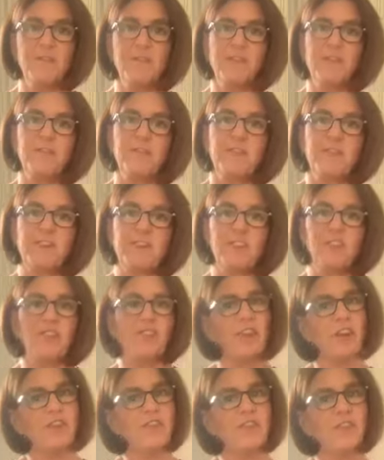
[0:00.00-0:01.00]
feel free to
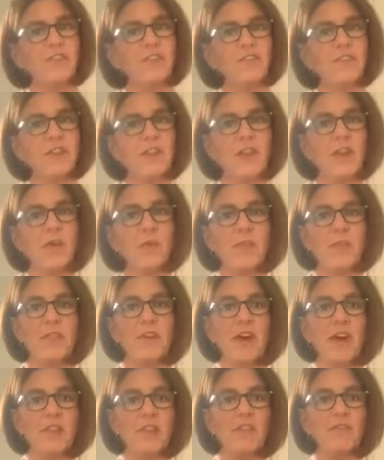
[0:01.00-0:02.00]
share this video with
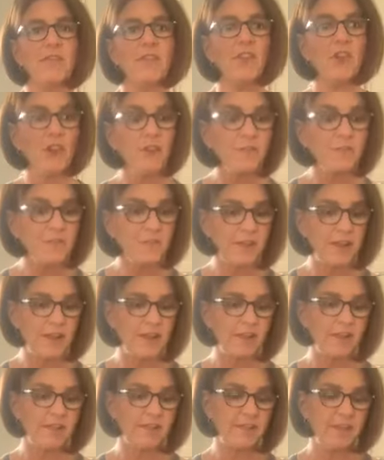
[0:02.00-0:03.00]
all of your
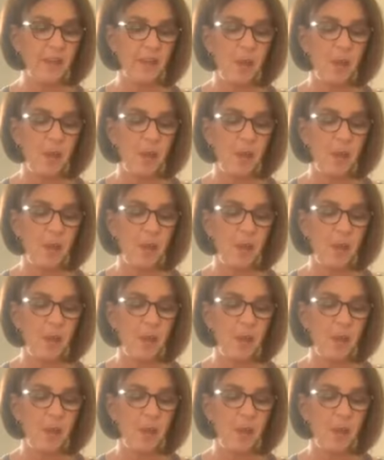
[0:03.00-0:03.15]
friends.